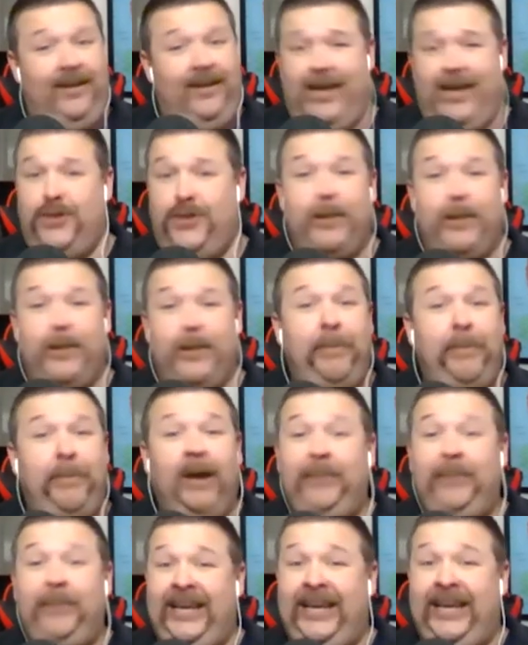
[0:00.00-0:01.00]
And you can
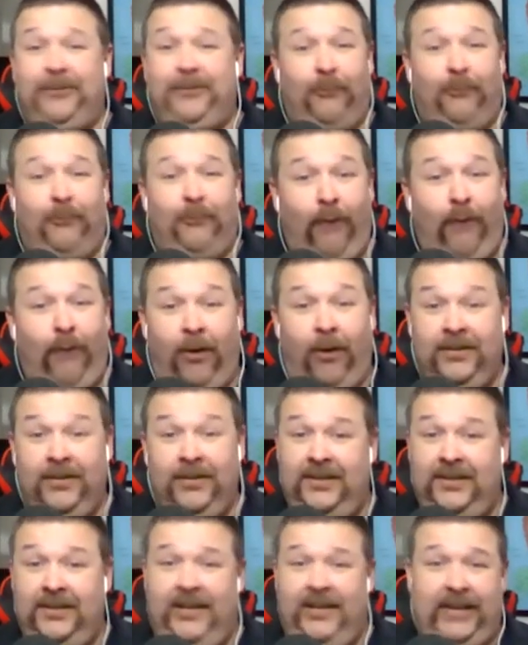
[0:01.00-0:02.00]
pump and roll.
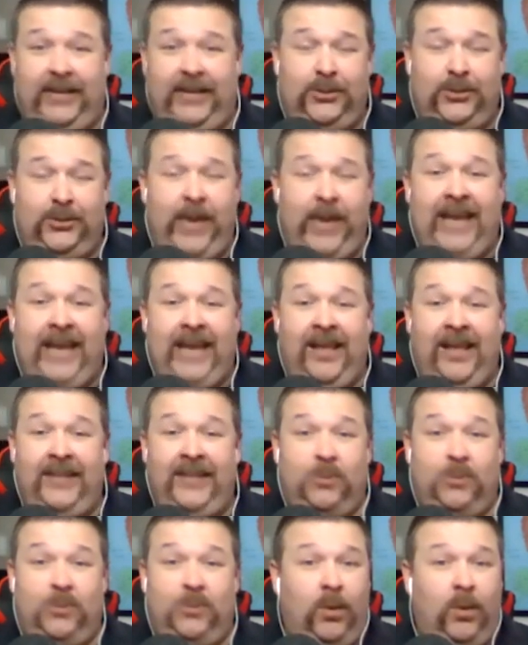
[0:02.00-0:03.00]
You got 2 hand
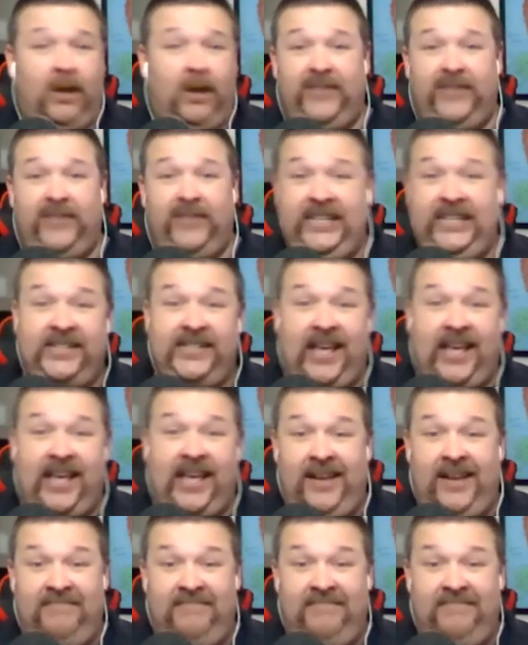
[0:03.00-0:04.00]
lines, one off each side,